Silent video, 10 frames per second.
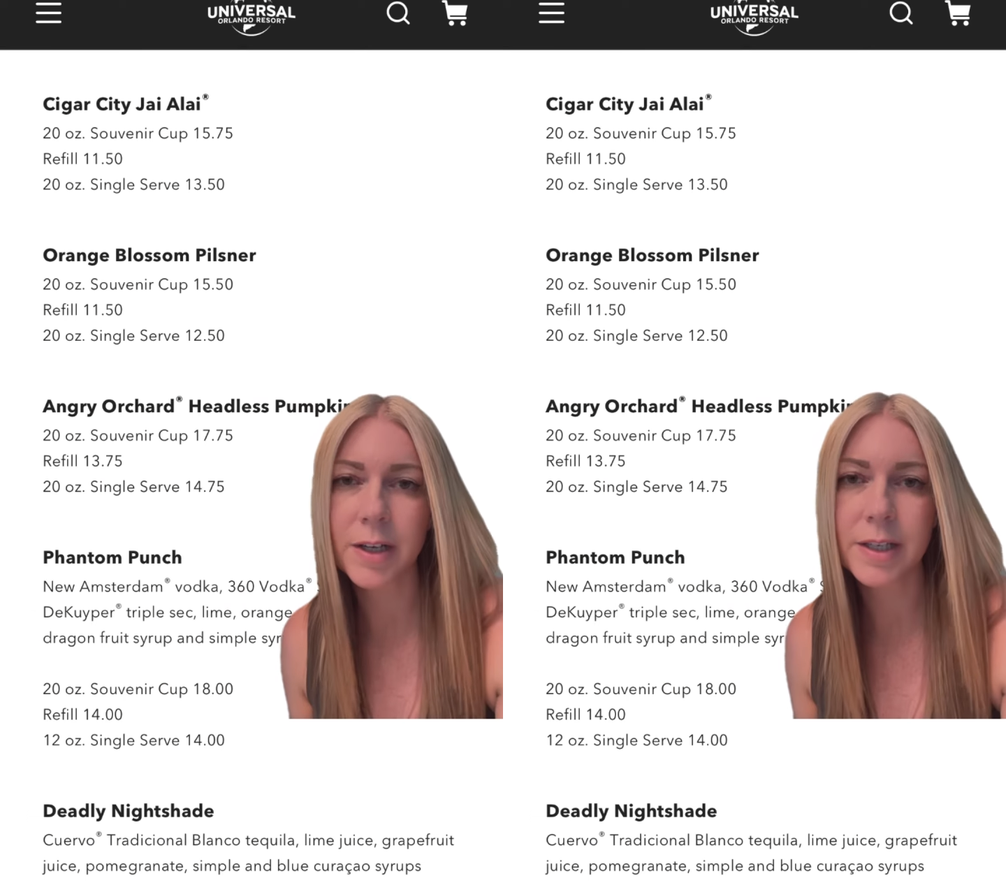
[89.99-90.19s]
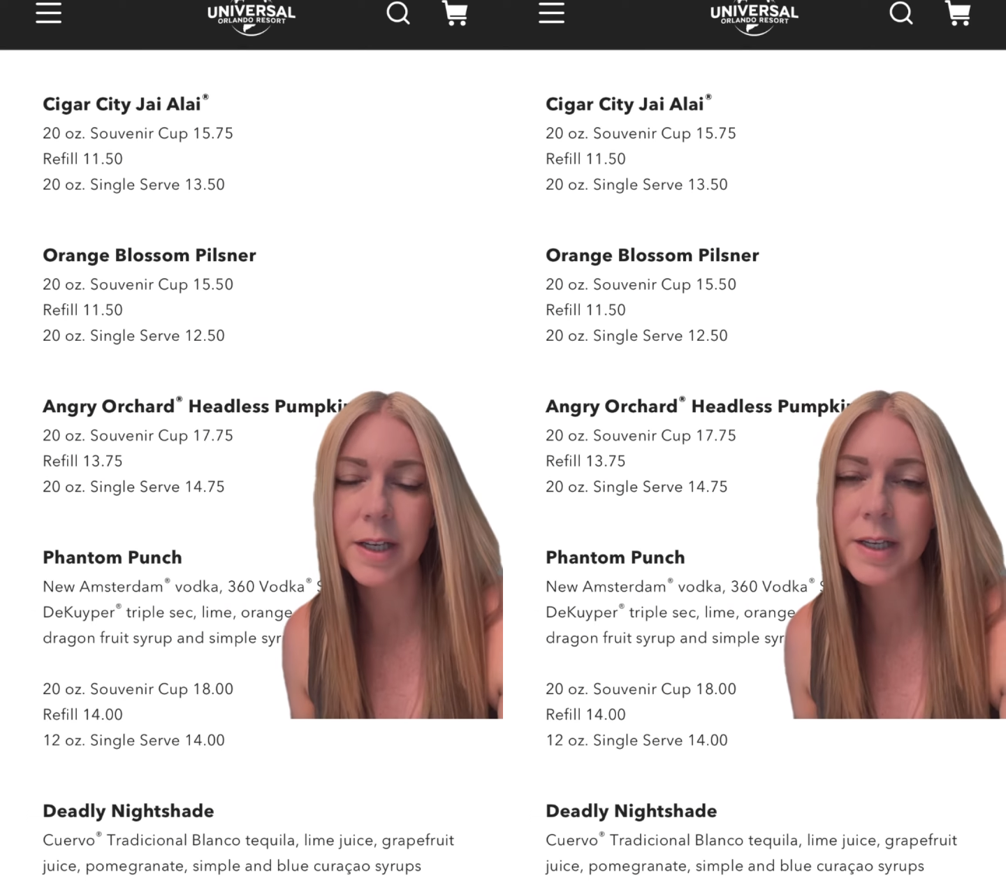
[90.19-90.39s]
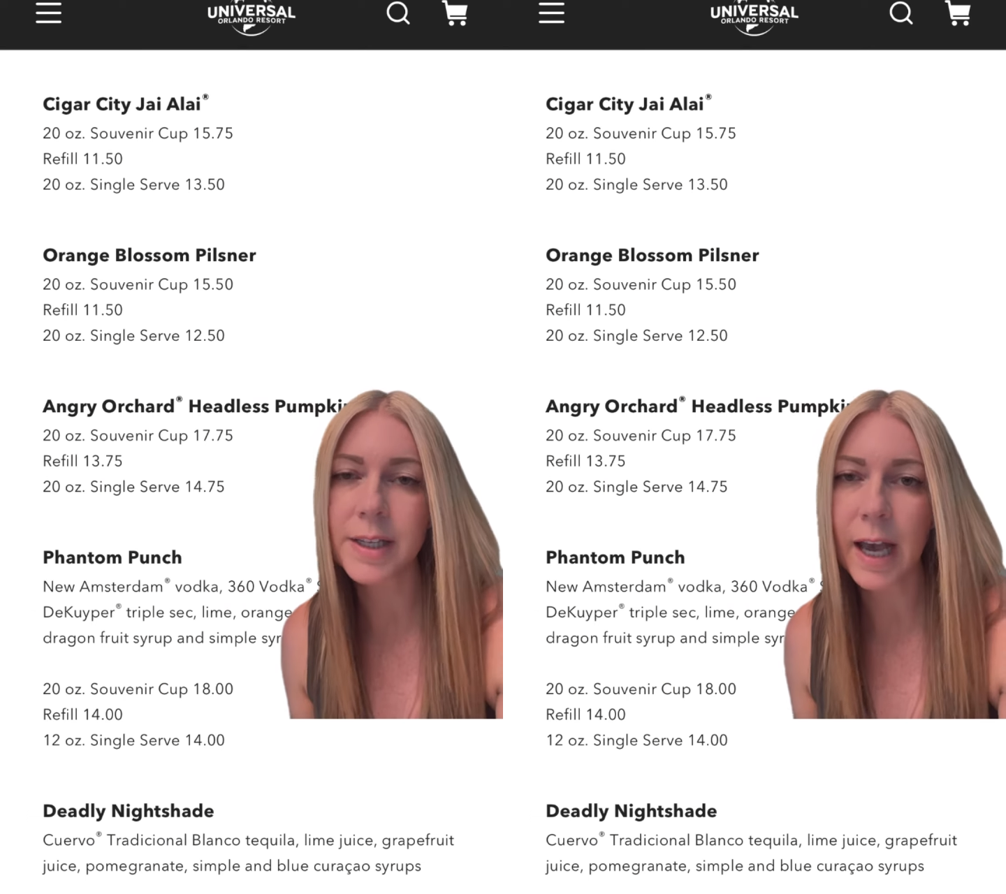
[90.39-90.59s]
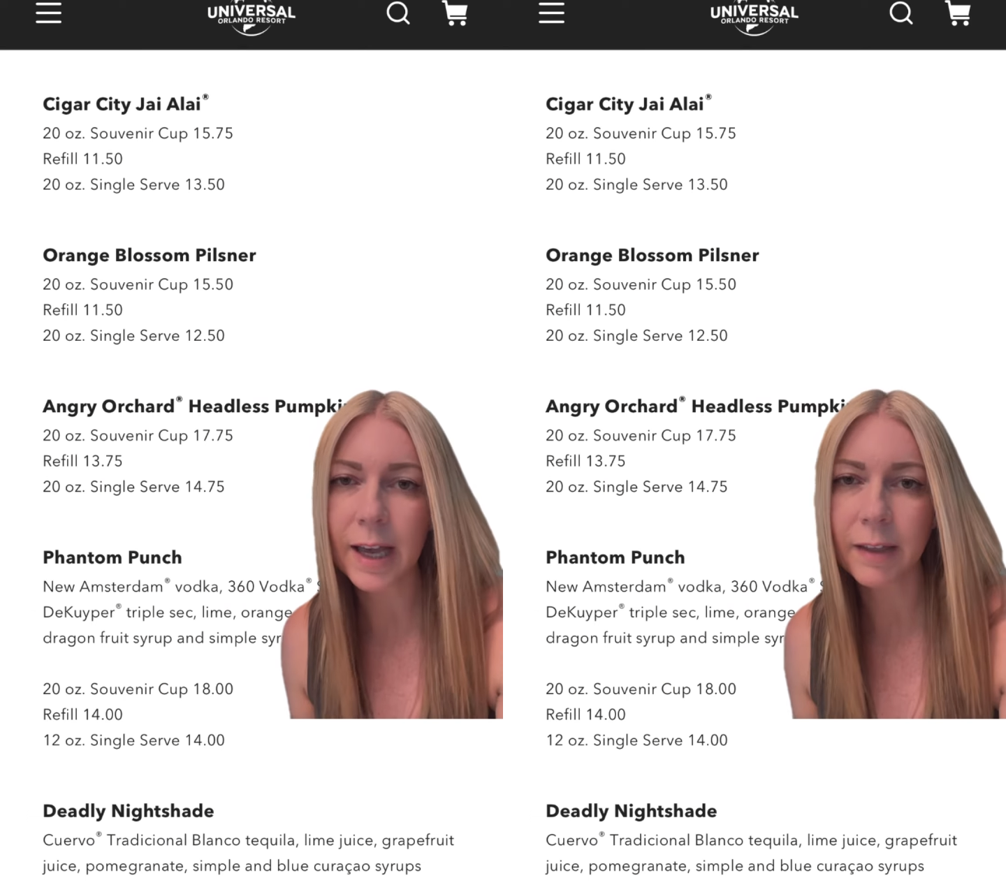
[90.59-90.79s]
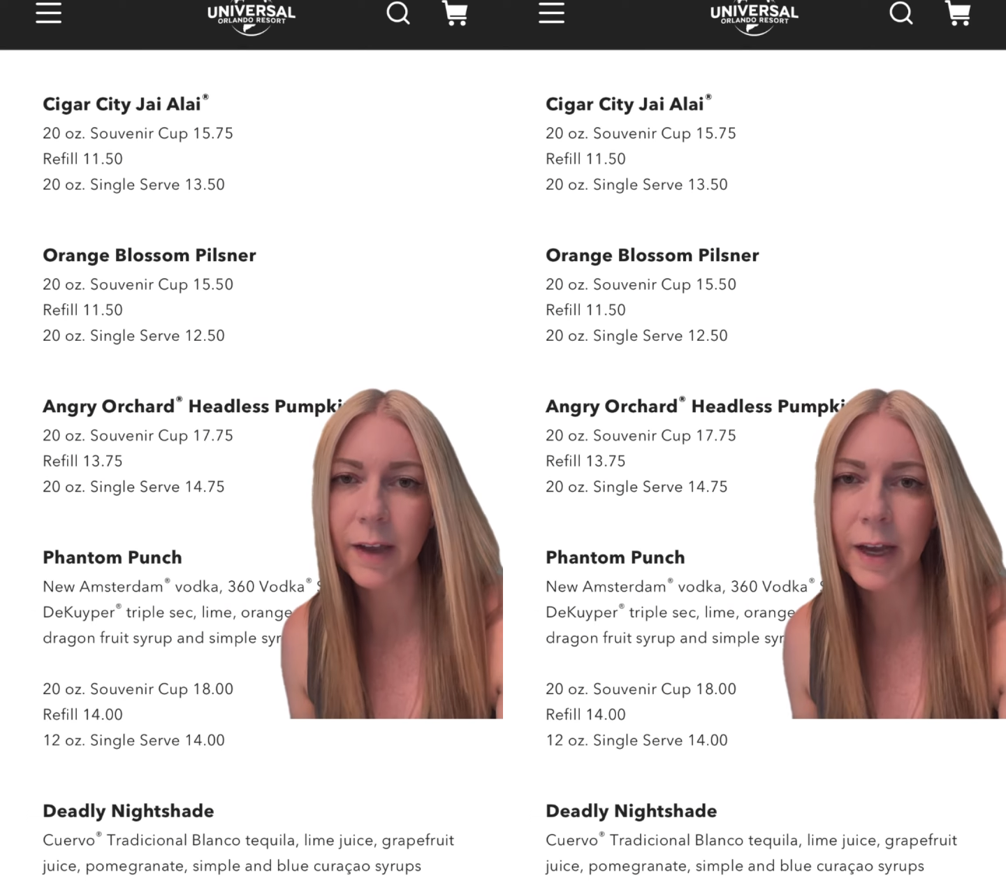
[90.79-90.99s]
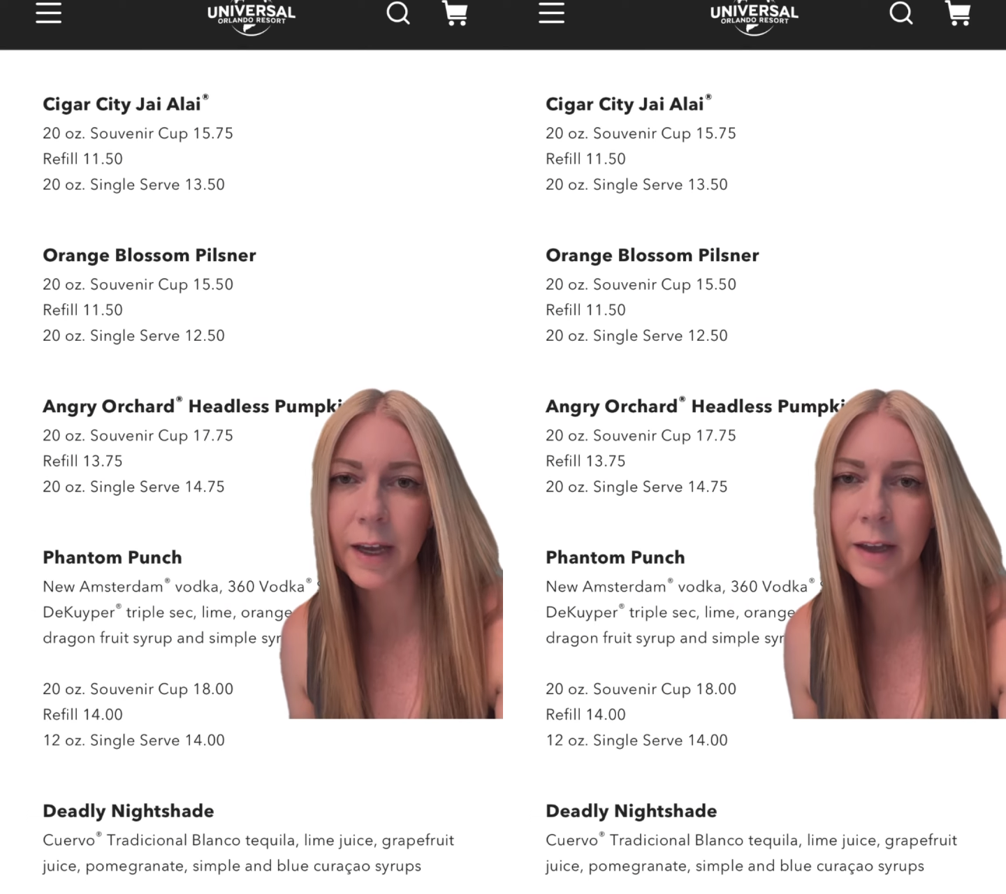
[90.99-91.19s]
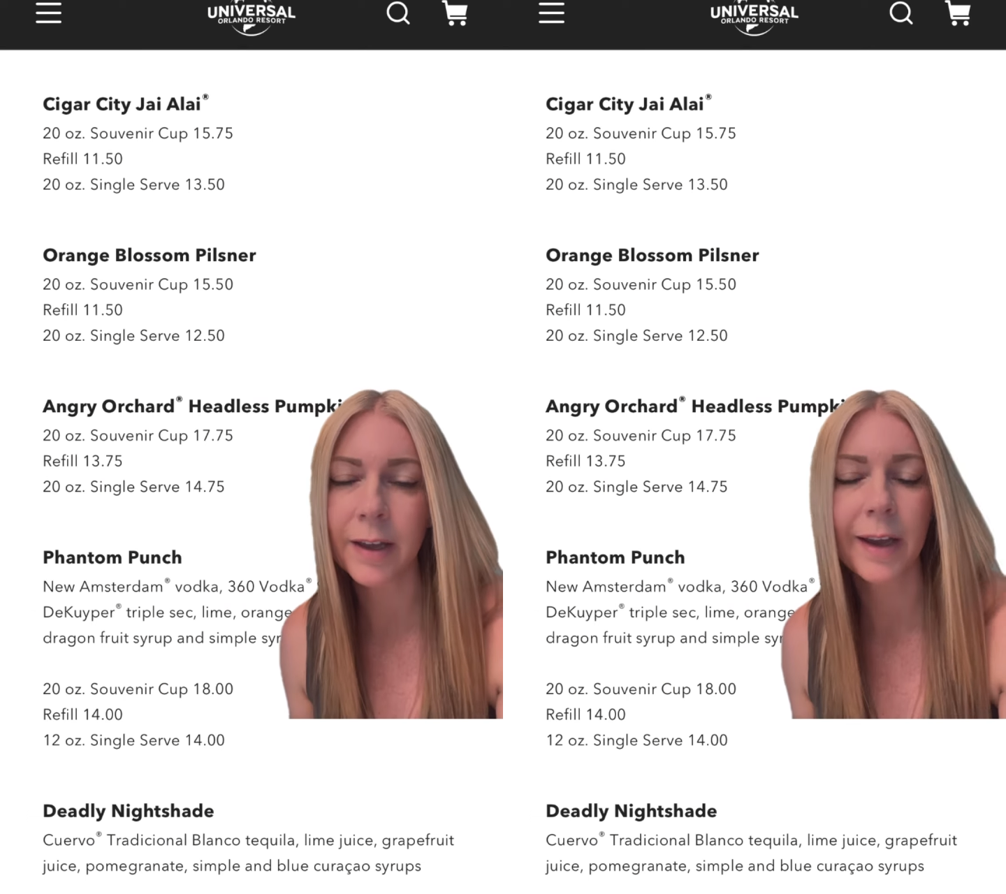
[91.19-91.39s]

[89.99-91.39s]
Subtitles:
City's High Ally.